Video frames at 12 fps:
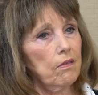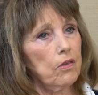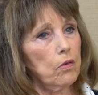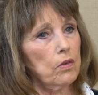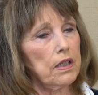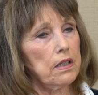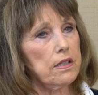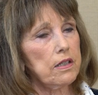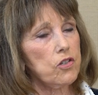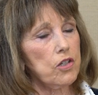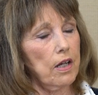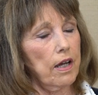the only
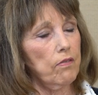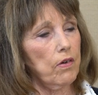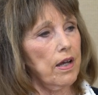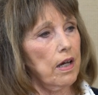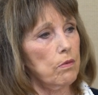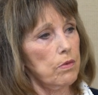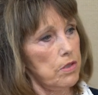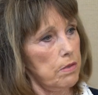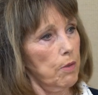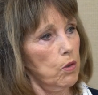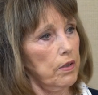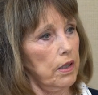addiction I ever had was
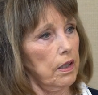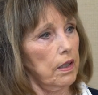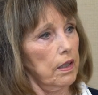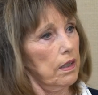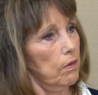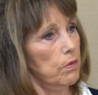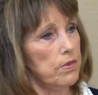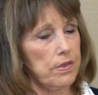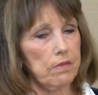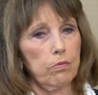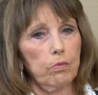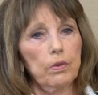smoking, and it
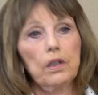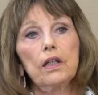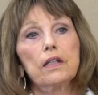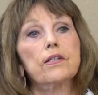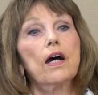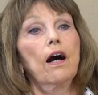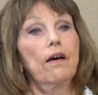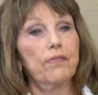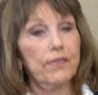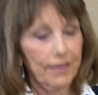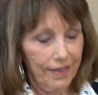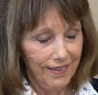was really
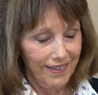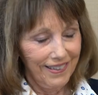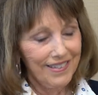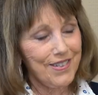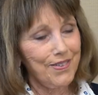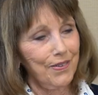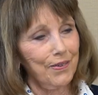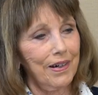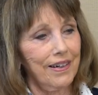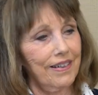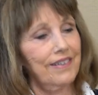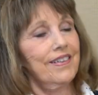tough
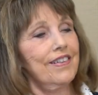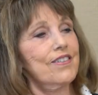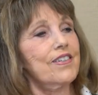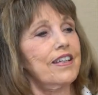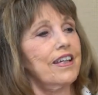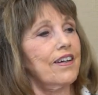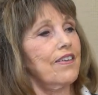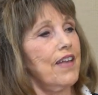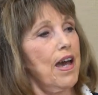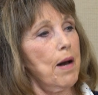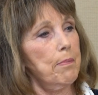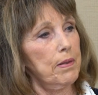to kick the
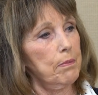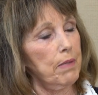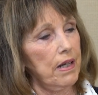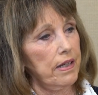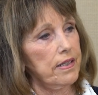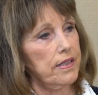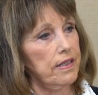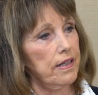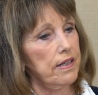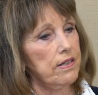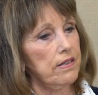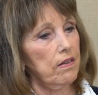habit, but I did
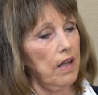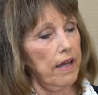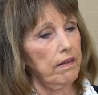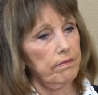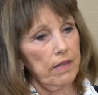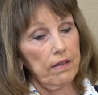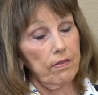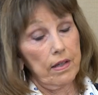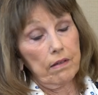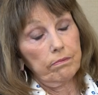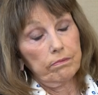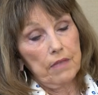it like I
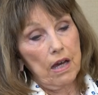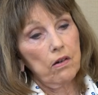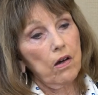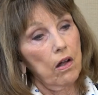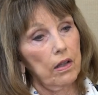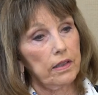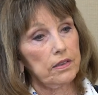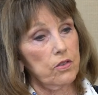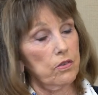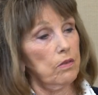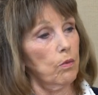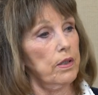think alcoholics
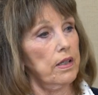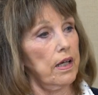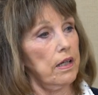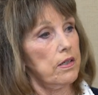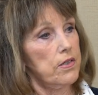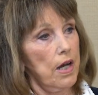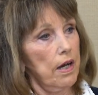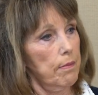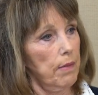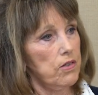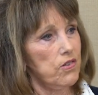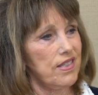do it, one day at a
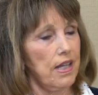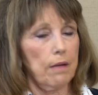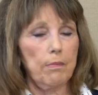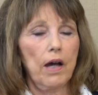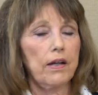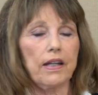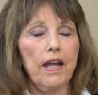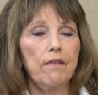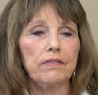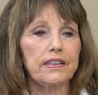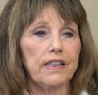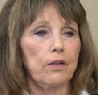time. I just said, I'm not going to
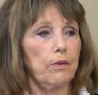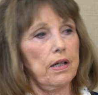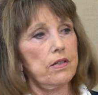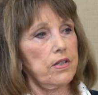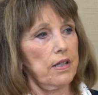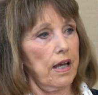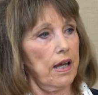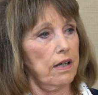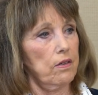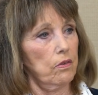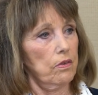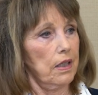have a cigarette today.
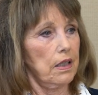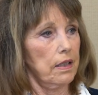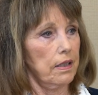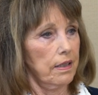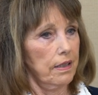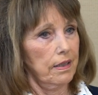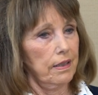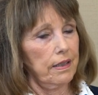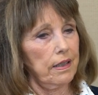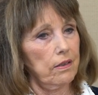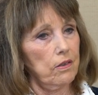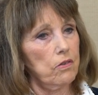I don't need it.
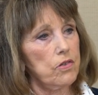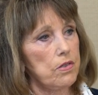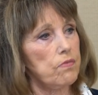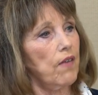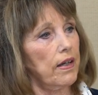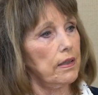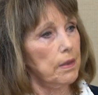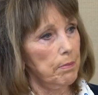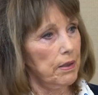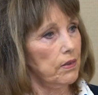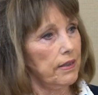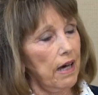And you just finally
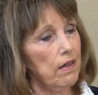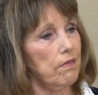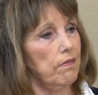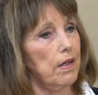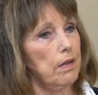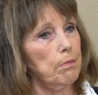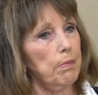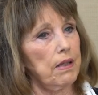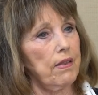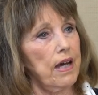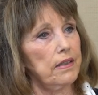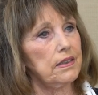build out of it.
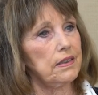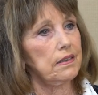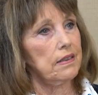But that